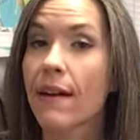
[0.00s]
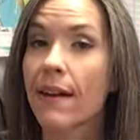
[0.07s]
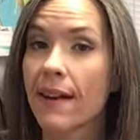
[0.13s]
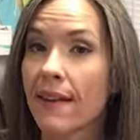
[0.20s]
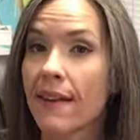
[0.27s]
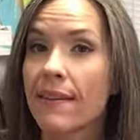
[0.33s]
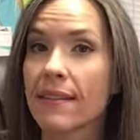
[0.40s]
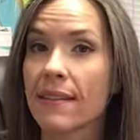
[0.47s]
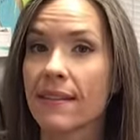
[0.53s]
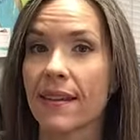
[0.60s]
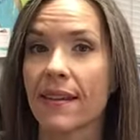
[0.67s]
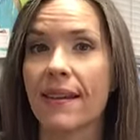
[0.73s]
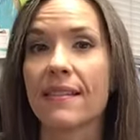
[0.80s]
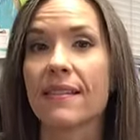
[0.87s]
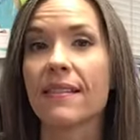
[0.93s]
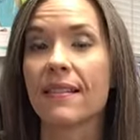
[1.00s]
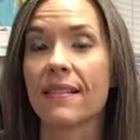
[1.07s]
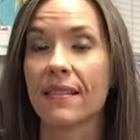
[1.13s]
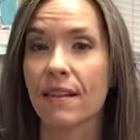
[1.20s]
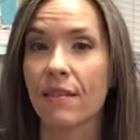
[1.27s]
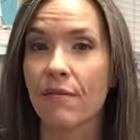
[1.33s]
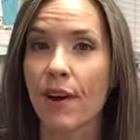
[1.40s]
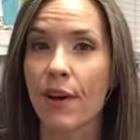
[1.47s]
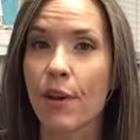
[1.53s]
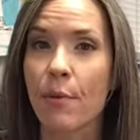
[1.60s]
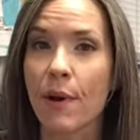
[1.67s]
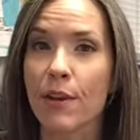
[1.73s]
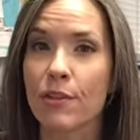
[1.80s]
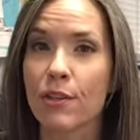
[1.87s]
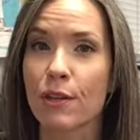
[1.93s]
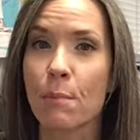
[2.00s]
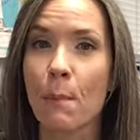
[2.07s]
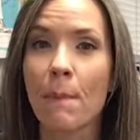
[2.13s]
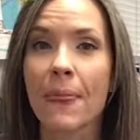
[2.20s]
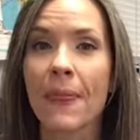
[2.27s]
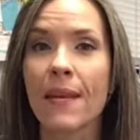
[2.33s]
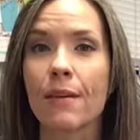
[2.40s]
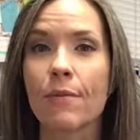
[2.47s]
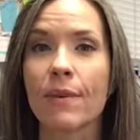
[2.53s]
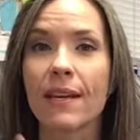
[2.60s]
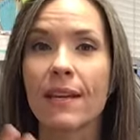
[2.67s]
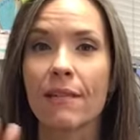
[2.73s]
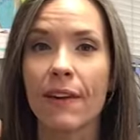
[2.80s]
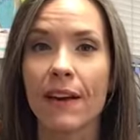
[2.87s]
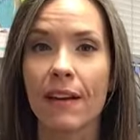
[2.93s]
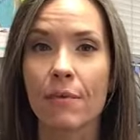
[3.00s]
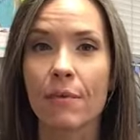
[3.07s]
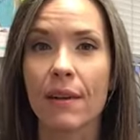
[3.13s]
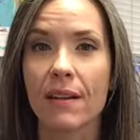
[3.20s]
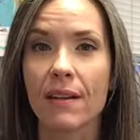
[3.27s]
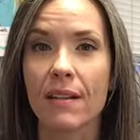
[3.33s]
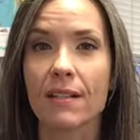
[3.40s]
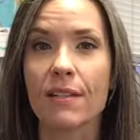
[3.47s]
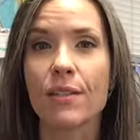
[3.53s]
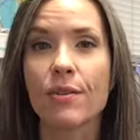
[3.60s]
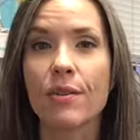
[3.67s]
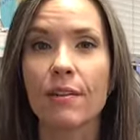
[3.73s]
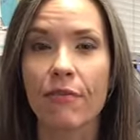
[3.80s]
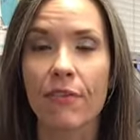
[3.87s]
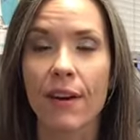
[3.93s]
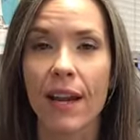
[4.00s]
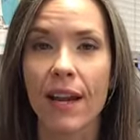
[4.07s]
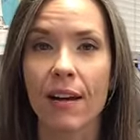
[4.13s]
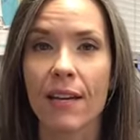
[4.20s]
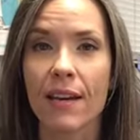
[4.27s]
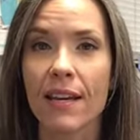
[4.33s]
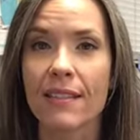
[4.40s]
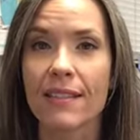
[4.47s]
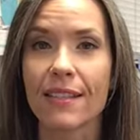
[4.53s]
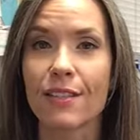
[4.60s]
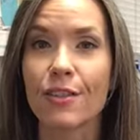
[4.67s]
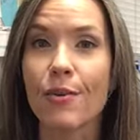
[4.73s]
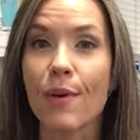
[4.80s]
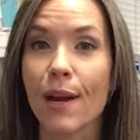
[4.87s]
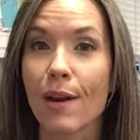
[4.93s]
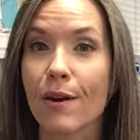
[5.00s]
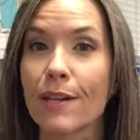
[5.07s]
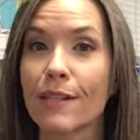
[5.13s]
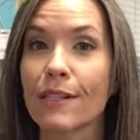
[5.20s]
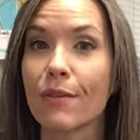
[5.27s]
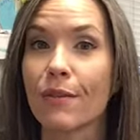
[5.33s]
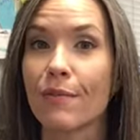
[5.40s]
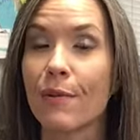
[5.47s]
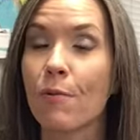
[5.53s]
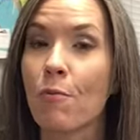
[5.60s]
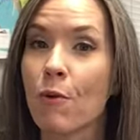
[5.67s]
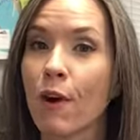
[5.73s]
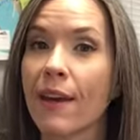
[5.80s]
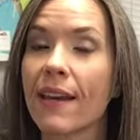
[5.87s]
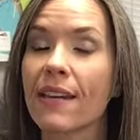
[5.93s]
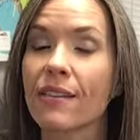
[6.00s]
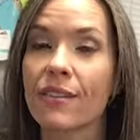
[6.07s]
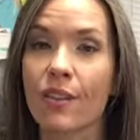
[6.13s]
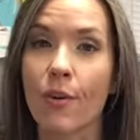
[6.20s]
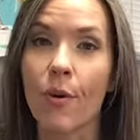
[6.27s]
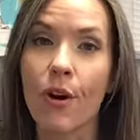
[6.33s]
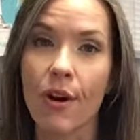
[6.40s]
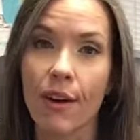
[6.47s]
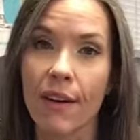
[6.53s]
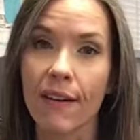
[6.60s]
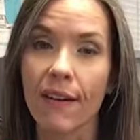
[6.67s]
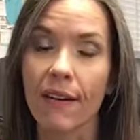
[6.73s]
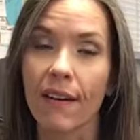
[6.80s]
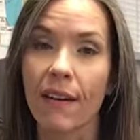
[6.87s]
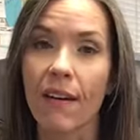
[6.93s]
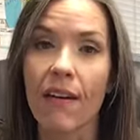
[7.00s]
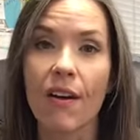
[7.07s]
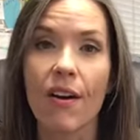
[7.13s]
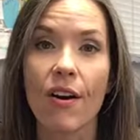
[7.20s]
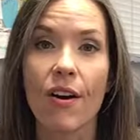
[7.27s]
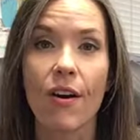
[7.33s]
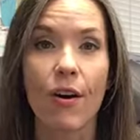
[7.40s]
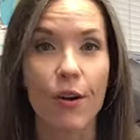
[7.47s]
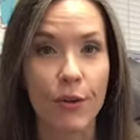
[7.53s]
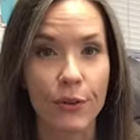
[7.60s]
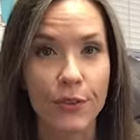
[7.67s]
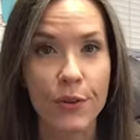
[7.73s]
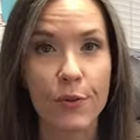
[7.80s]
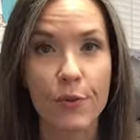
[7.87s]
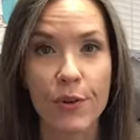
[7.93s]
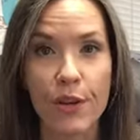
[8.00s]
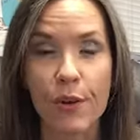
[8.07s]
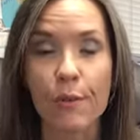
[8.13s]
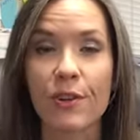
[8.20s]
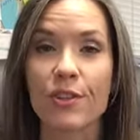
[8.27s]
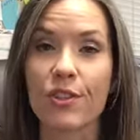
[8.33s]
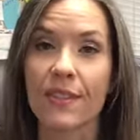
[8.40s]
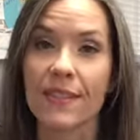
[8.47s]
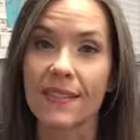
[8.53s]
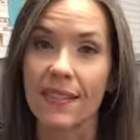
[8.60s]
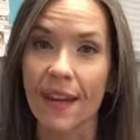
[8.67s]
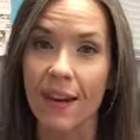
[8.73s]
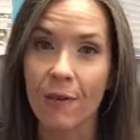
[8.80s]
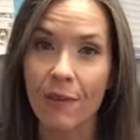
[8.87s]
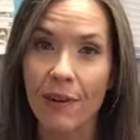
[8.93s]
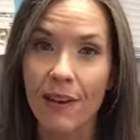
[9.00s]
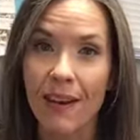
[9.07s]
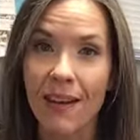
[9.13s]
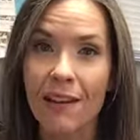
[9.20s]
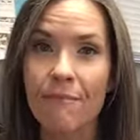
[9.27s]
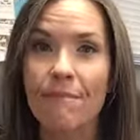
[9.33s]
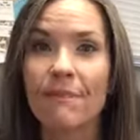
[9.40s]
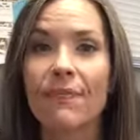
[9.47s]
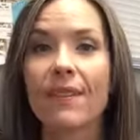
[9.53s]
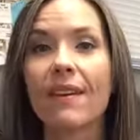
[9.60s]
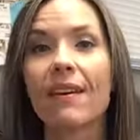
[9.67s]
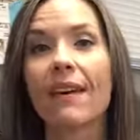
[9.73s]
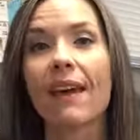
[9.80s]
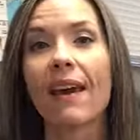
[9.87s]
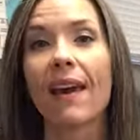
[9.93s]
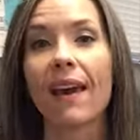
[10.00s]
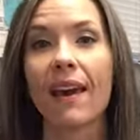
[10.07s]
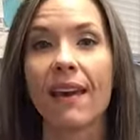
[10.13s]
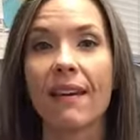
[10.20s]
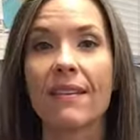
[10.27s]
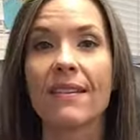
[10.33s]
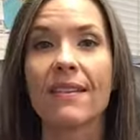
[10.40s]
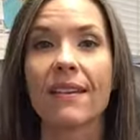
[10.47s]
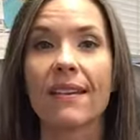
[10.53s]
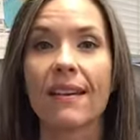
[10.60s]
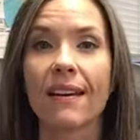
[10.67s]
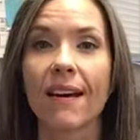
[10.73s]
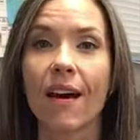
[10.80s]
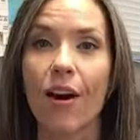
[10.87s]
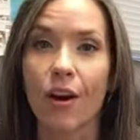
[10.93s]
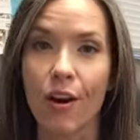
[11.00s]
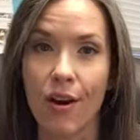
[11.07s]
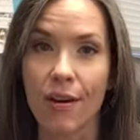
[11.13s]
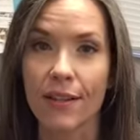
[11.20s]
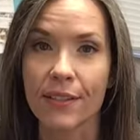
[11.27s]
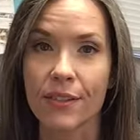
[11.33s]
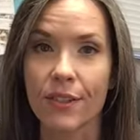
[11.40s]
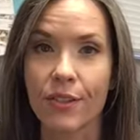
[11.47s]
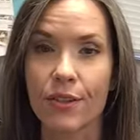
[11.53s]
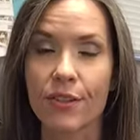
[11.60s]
It is a test. It's an evaluation. We get evaluated in two different areas, the two areas that we've been working so hard in all school year, which is sight reading and our concert.